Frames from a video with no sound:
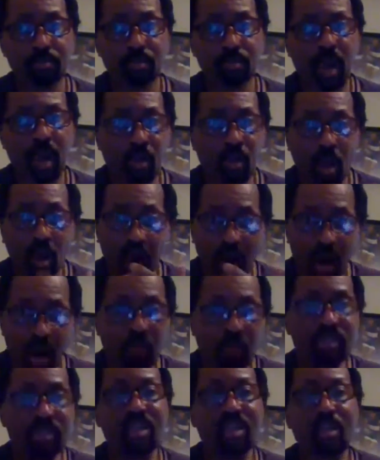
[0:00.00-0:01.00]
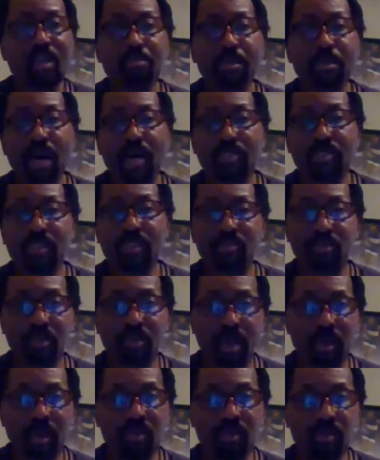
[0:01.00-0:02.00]
I will always think positive
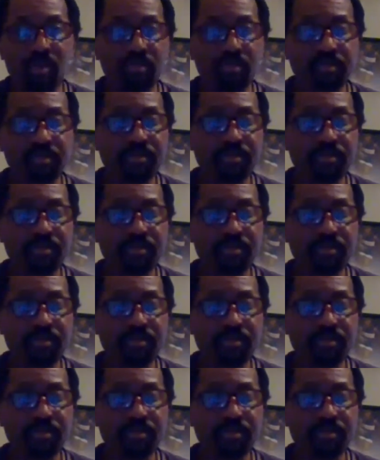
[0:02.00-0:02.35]
about you.